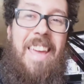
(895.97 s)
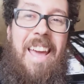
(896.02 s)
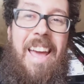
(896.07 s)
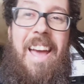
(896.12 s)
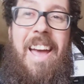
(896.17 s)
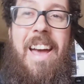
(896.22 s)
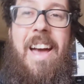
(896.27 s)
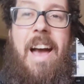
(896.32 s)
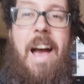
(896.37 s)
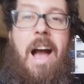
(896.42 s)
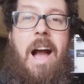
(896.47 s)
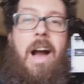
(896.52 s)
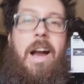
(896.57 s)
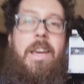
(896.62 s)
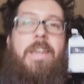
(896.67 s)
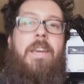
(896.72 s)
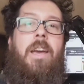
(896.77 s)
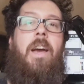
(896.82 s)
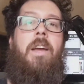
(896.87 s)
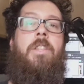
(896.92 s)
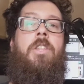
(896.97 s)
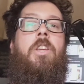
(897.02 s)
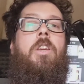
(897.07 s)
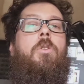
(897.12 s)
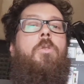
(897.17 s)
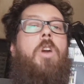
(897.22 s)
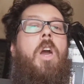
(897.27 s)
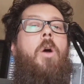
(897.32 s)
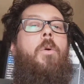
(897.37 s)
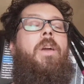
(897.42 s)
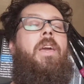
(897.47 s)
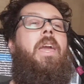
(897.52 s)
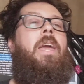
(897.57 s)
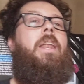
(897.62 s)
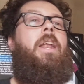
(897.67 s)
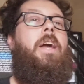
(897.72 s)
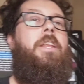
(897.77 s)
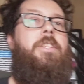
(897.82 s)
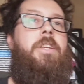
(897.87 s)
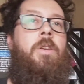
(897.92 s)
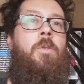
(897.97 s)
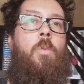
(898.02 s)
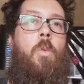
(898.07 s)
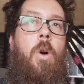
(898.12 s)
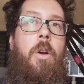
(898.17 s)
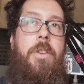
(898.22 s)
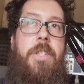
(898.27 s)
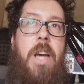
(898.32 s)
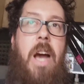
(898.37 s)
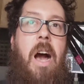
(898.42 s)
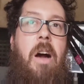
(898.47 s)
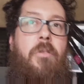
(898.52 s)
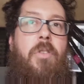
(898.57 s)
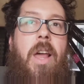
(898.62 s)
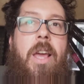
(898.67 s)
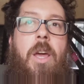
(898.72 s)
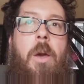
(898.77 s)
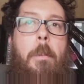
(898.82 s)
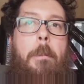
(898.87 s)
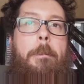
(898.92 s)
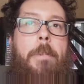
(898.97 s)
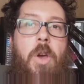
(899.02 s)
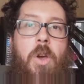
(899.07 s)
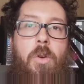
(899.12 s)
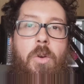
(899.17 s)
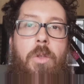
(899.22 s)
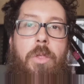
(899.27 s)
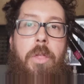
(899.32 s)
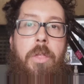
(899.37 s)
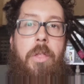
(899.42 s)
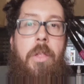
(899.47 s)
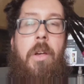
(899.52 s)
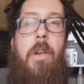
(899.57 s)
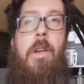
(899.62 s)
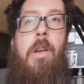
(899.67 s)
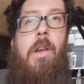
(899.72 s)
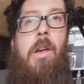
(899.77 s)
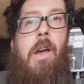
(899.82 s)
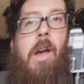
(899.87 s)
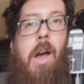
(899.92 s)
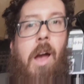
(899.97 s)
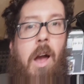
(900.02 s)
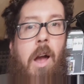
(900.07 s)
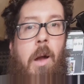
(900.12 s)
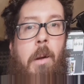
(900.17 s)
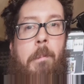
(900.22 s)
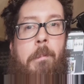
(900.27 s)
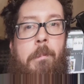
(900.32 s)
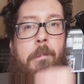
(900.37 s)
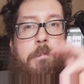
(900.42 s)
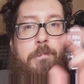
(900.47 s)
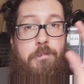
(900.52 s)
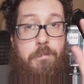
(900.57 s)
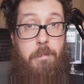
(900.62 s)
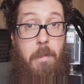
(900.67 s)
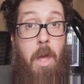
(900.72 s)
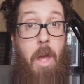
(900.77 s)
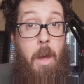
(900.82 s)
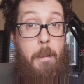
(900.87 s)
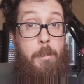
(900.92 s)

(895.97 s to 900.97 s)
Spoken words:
it. I knew going in I didn't want to have like a booth. A